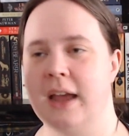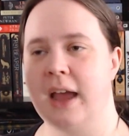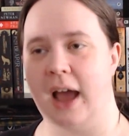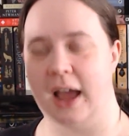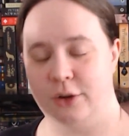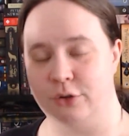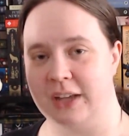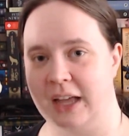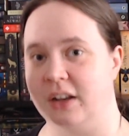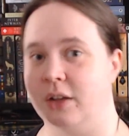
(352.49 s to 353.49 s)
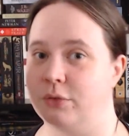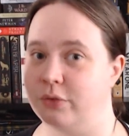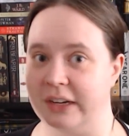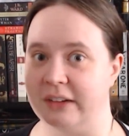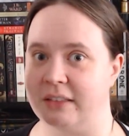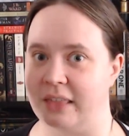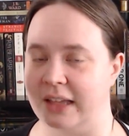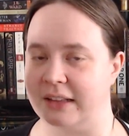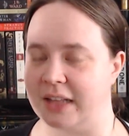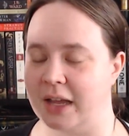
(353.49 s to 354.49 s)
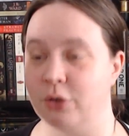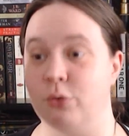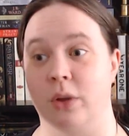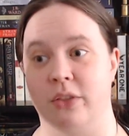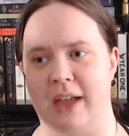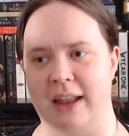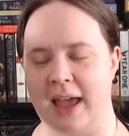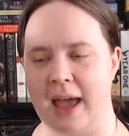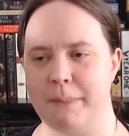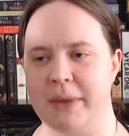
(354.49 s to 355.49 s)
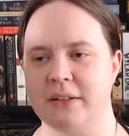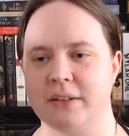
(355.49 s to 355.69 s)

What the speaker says: I could kind of figure things out, what had happened.